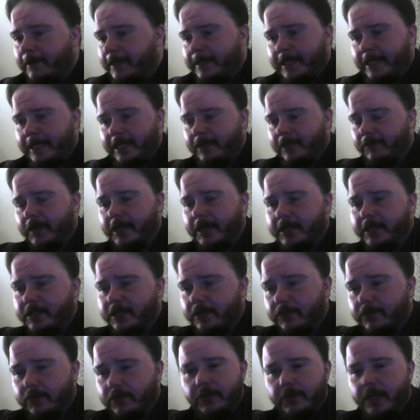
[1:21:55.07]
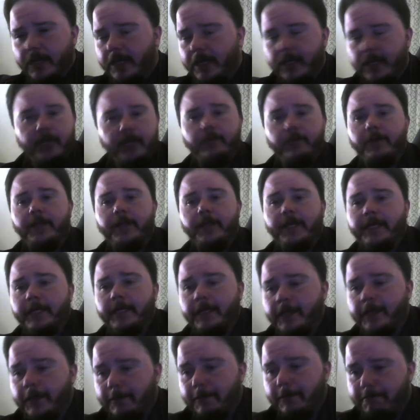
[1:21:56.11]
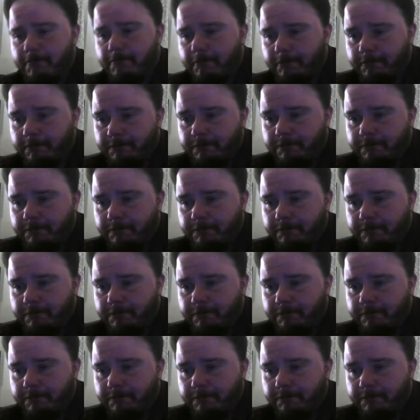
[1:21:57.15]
They take advantage of you any way they can get it